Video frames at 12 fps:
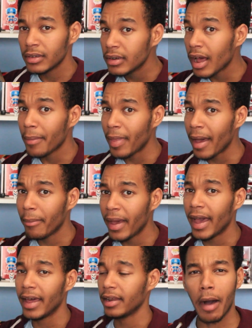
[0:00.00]
Not that
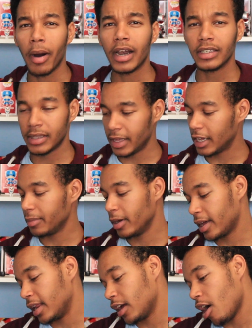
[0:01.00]
bad. I'm honestly thinking
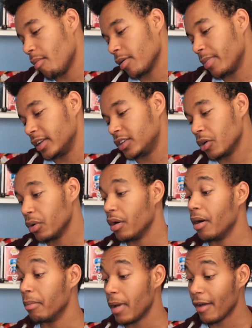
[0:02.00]
about getting Comic Bento
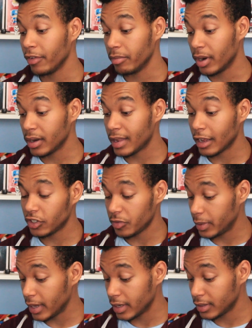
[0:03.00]
um, every month now
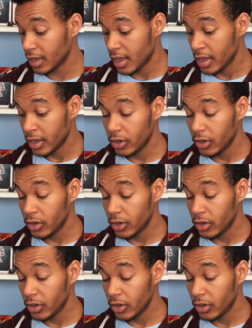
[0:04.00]
just because,